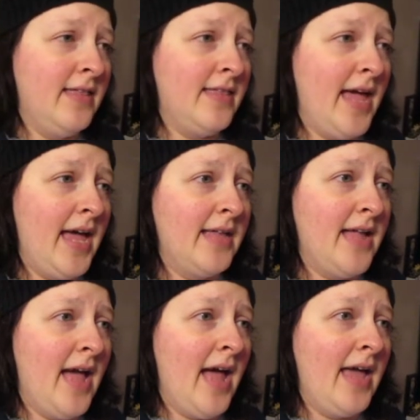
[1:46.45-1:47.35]
that
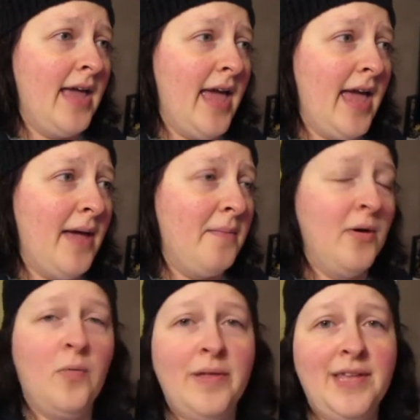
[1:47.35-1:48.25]
I am
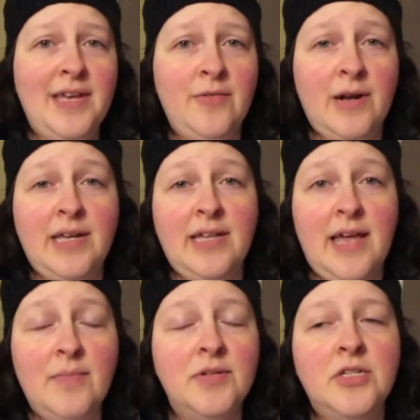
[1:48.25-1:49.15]
willing, ready, and
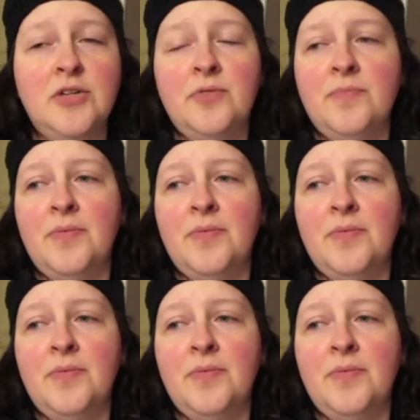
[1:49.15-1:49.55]
able to.